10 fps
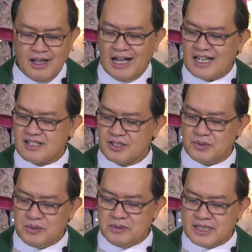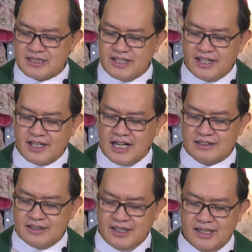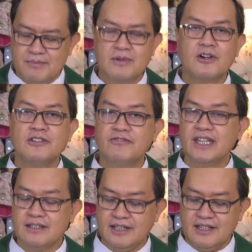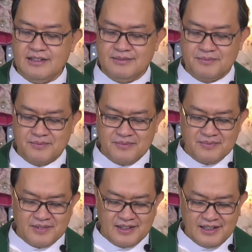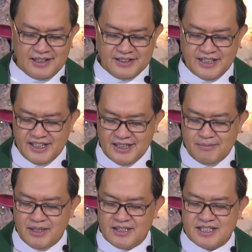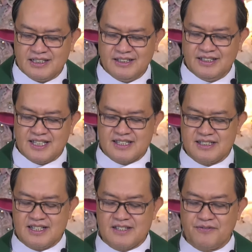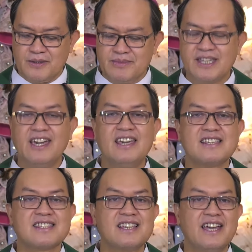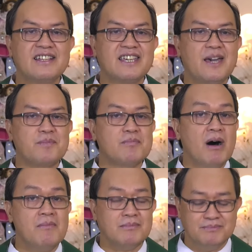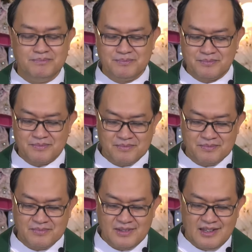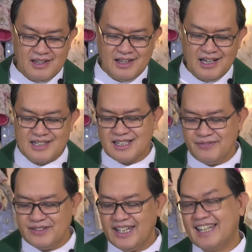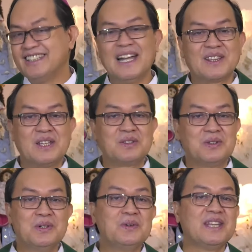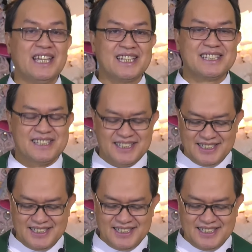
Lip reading: As soon as they got him convicted, they immediately distanced from the case and kept mum, as if they had nothing to do with it.